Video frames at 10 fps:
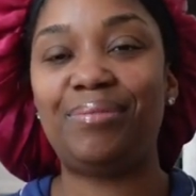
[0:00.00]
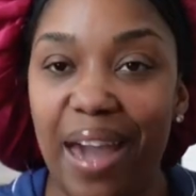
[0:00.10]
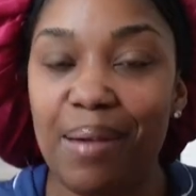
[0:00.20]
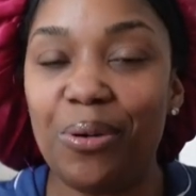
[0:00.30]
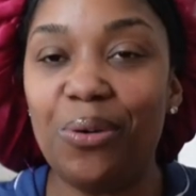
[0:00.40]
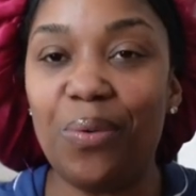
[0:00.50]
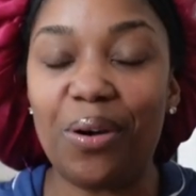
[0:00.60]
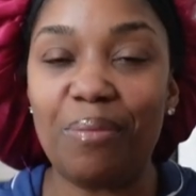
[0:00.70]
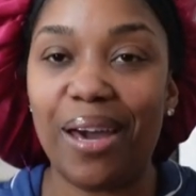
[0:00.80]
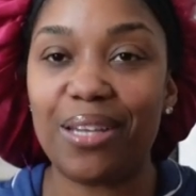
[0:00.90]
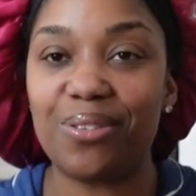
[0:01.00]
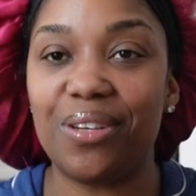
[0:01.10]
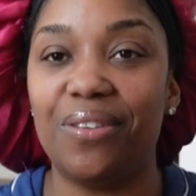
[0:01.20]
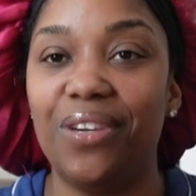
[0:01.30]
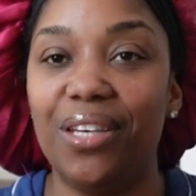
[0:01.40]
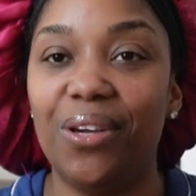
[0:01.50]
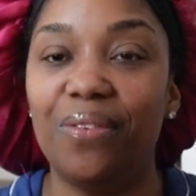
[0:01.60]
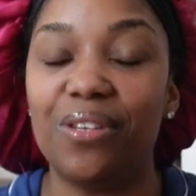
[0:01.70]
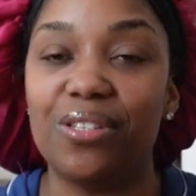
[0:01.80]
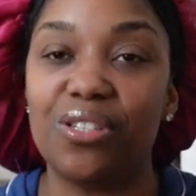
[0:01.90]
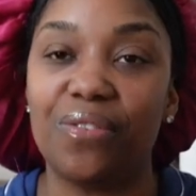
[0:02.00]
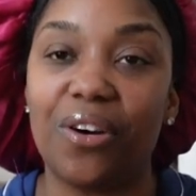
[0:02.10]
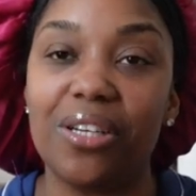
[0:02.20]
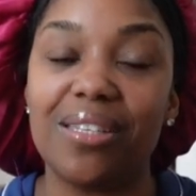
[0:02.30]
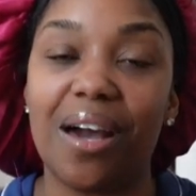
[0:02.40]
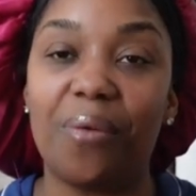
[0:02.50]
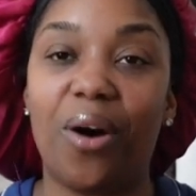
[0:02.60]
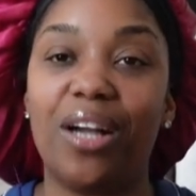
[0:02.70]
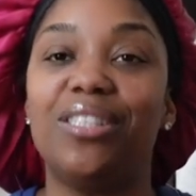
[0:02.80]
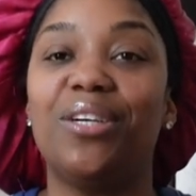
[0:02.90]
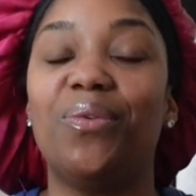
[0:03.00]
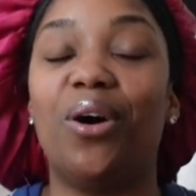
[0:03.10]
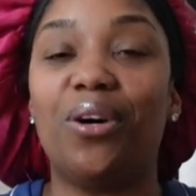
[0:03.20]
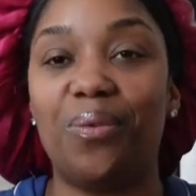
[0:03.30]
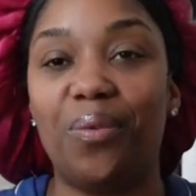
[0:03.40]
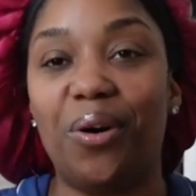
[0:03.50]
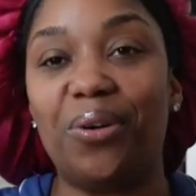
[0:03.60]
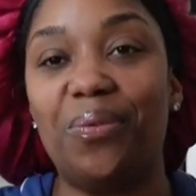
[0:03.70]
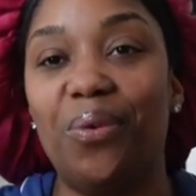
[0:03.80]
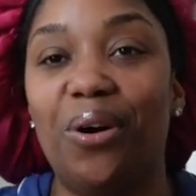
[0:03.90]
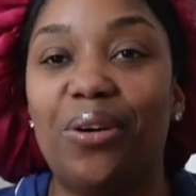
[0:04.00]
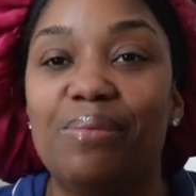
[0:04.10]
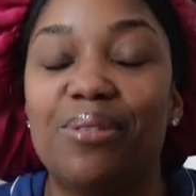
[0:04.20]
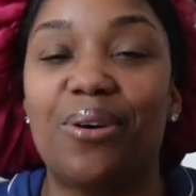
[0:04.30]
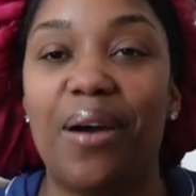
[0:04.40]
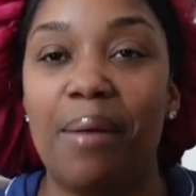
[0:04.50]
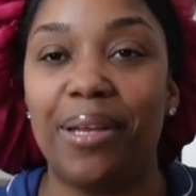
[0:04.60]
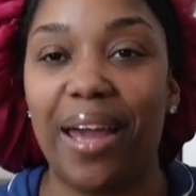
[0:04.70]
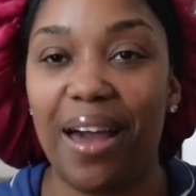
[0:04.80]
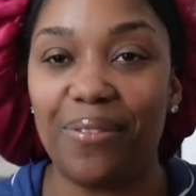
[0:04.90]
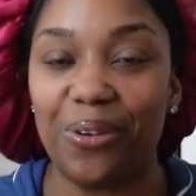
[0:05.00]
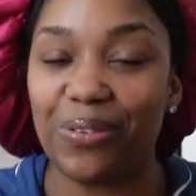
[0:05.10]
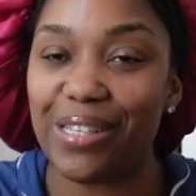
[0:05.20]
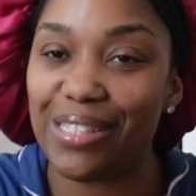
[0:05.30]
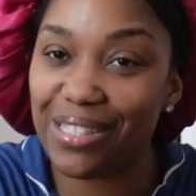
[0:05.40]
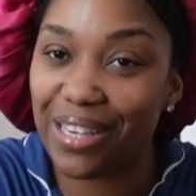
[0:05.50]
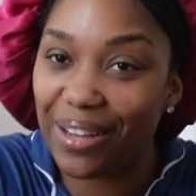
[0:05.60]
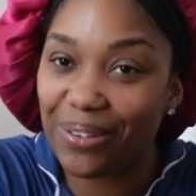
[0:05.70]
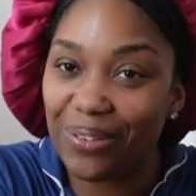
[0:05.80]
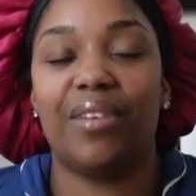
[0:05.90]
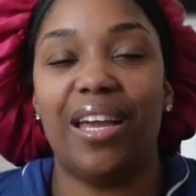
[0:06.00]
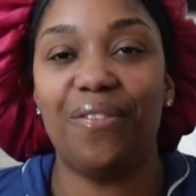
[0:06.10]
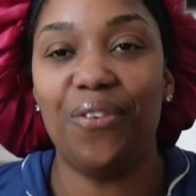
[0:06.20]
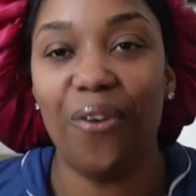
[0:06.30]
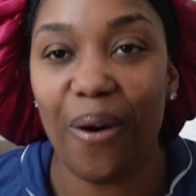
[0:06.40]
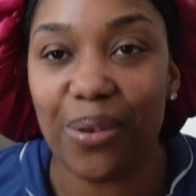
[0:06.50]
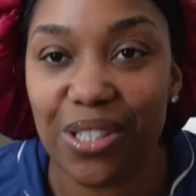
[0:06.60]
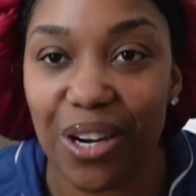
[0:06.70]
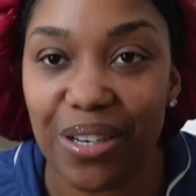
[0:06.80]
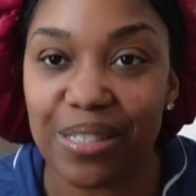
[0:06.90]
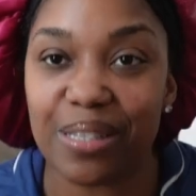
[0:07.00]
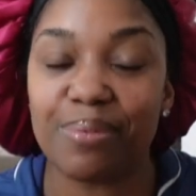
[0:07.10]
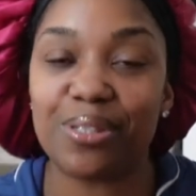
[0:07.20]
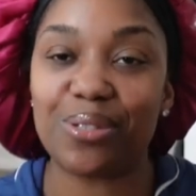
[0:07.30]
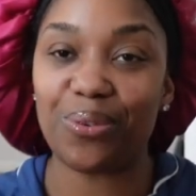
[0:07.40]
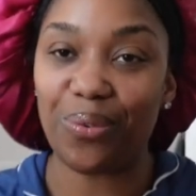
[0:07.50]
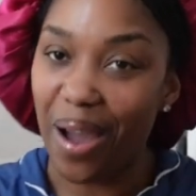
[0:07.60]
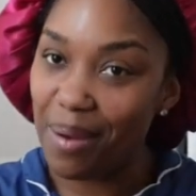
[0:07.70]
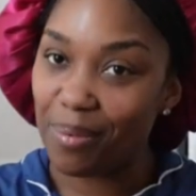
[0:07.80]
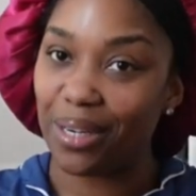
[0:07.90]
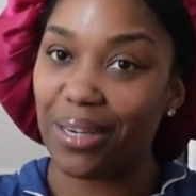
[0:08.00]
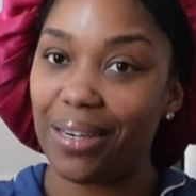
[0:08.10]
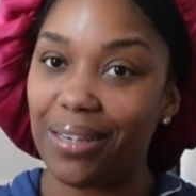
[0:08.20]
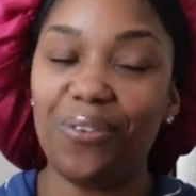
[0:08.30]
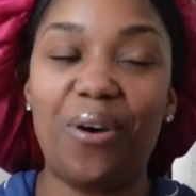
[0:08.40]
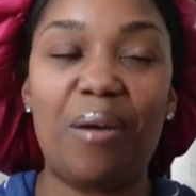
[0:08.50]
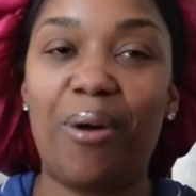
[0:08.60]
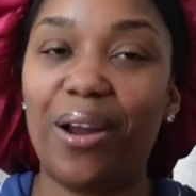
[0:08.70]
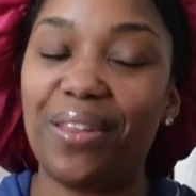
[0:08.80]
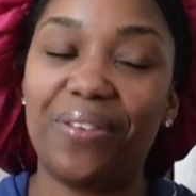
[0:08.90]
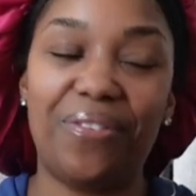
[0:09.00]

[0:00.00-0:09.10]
Hey boo, welcome back to another video. If this is your first time watching, welcome, welcome, welcome. So happy to have you on this channel. And if you are a returning subscriber, if you are part of the